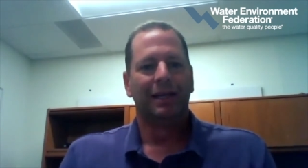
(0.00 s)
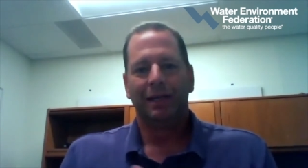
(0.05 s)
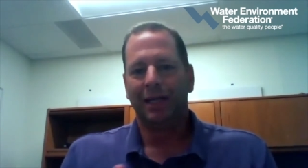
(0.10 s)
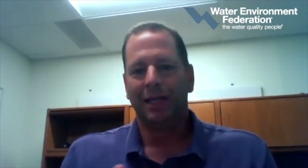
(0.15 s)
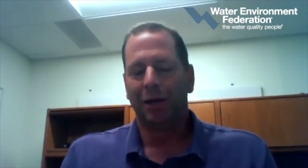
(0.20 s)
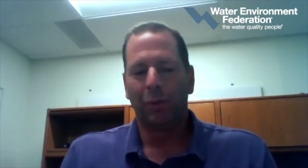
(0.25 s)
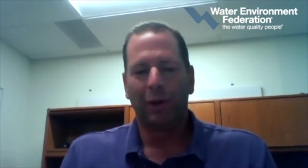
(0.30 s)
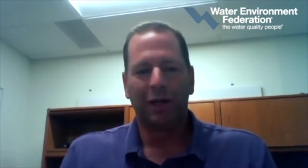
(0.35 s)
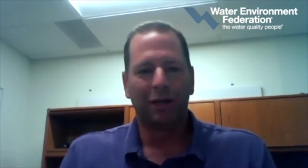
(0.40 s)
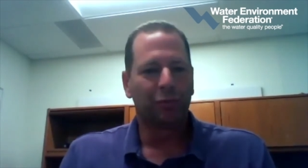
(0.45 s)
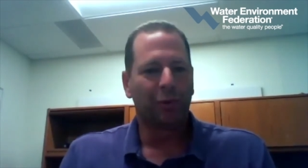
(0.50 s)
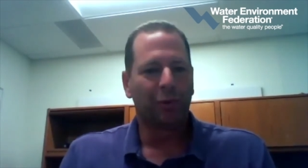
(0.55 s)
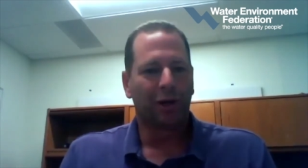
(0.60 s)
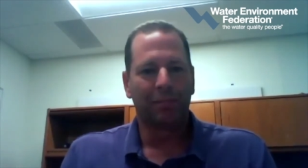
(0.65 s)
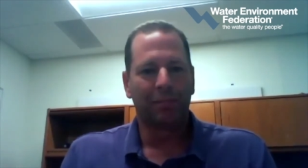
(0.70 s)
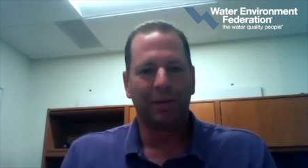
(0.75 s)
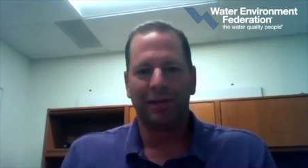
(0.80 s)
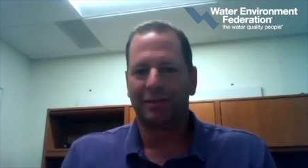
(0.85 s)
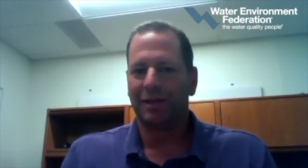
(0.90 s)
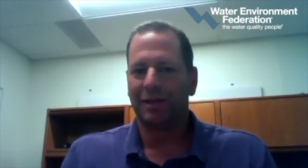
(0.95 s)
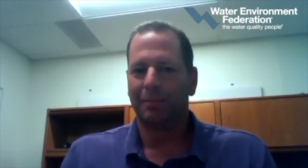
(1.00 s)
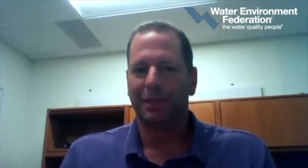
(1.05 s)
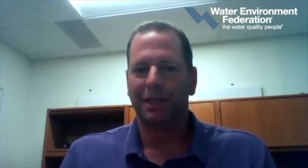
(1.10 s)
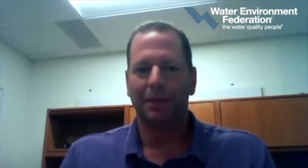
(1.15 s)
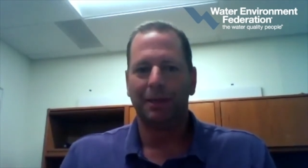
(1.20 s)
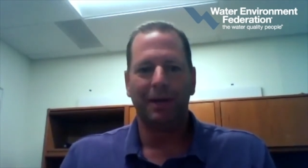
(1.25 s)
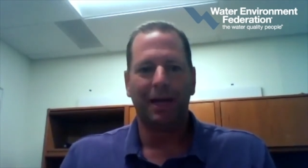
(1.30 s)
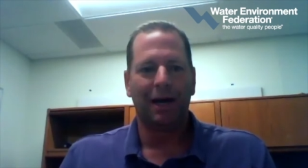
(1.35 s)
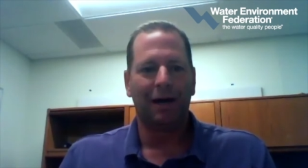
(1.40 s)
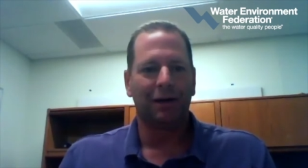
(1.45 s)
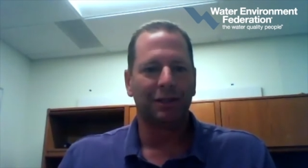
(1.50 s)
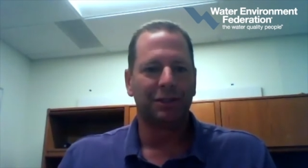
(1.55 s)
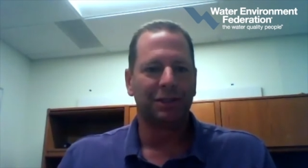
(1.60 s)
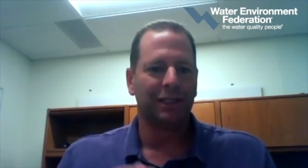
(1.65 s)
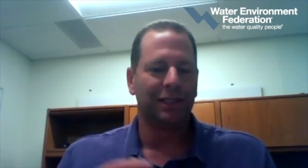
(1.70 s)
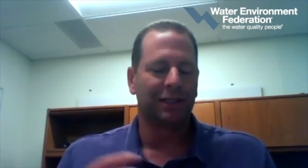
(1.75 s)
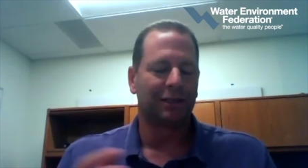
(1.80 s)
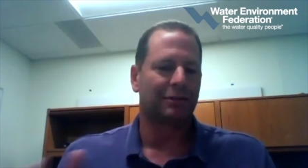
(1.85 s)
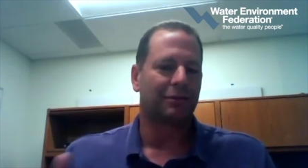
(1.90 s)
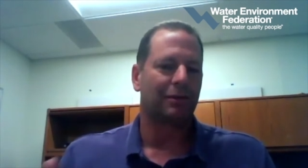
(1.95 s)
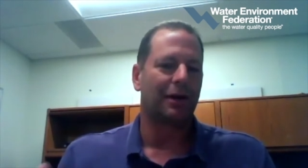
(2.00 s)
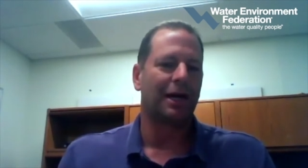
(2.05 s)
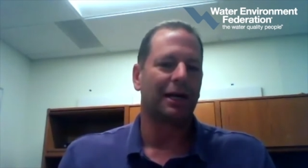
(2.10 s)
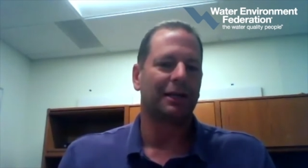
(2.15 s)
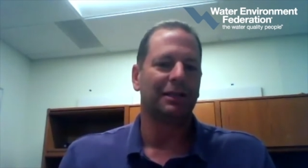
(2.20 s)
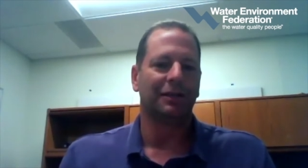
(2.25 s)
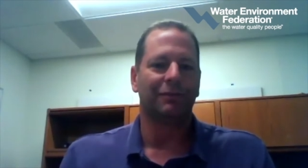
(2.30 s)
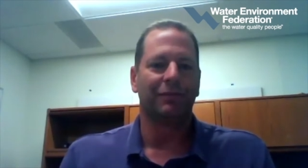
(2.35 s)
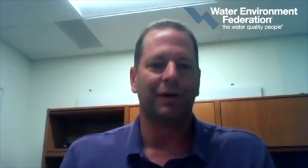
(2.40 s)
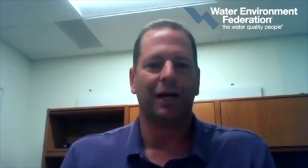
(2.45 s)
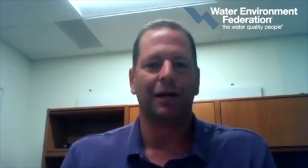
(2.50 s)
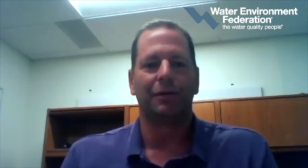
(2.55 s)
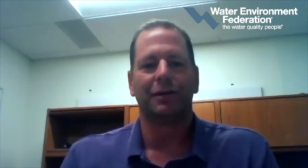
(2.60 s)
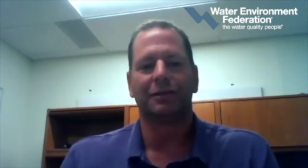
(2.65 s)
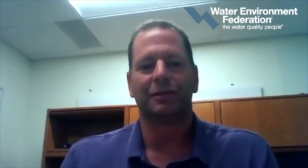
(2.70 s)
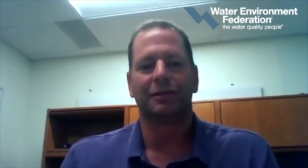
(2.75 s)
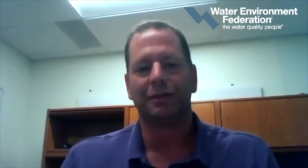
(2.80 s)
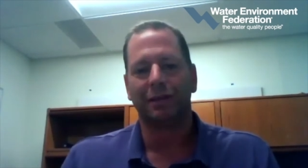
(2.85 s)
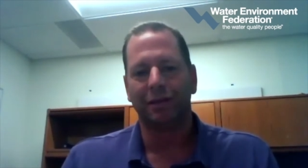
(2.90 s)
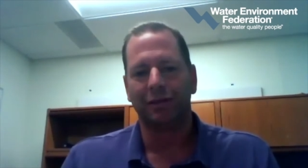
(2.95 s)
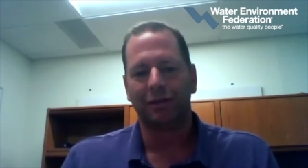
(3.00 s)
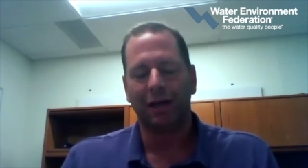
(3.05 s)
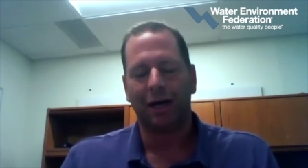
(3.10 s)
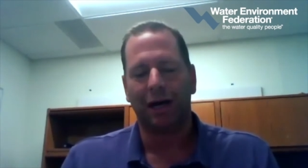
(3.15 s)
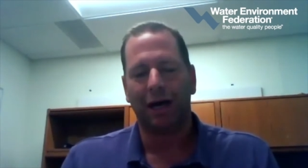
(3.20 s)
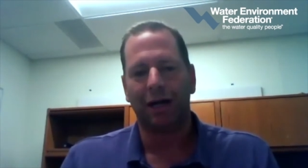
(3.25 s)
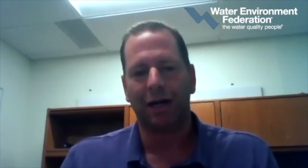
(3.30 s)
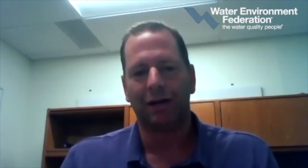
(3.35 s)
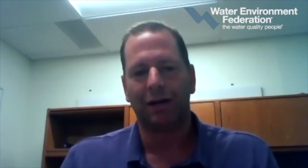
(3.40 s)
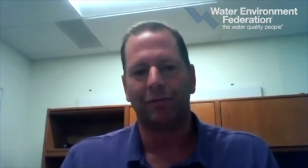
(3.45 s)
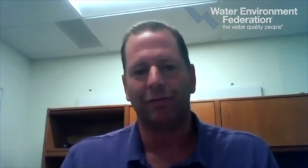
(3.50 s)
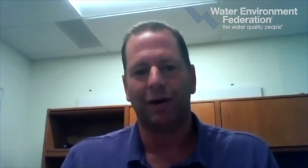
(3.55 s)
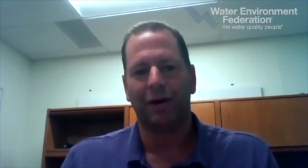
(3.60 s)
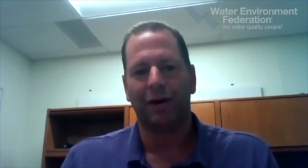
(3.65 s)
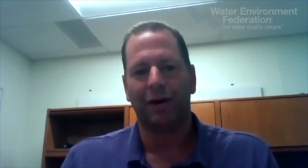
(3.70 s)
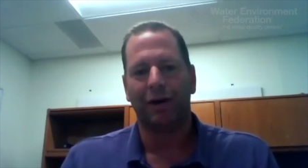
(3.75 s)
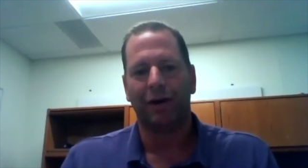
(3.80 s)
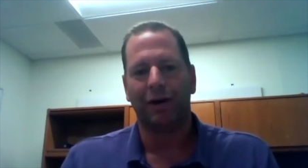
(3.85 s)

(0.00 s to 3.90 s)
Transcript: you know wastewater-based epidemiology, extracting viruses out of